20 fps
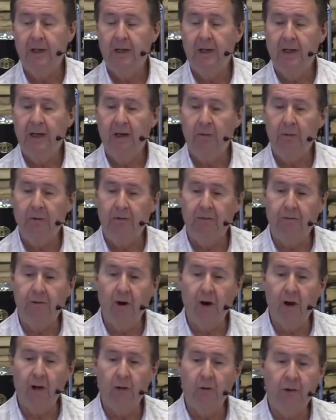And we
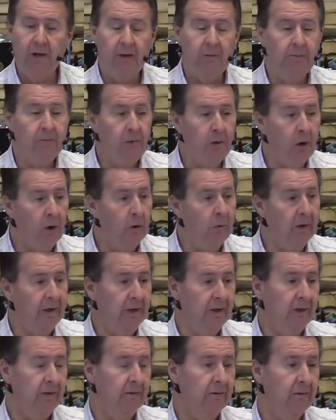follow him
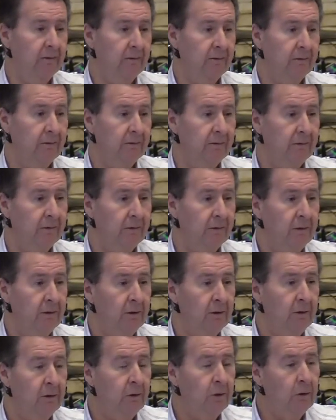knowing
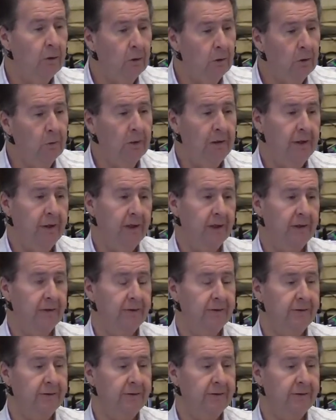who he is.